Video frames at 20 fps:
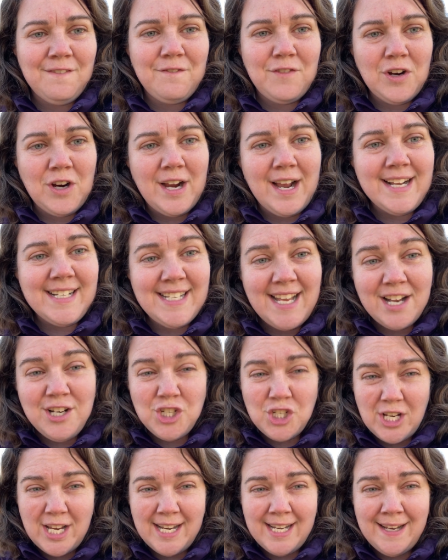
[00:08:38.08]
for
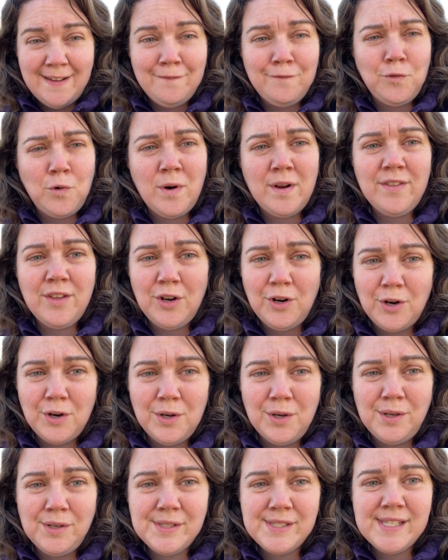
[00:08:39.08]
attention and for the
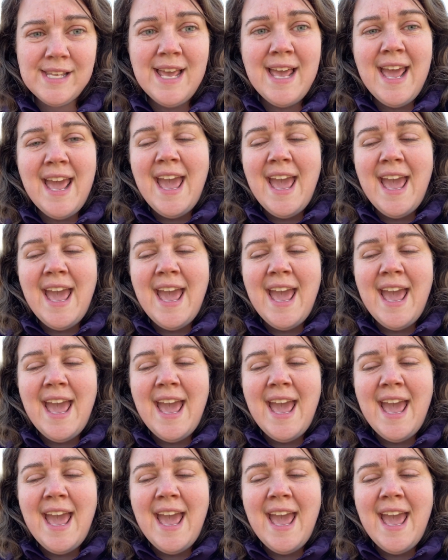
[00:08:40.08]
girls,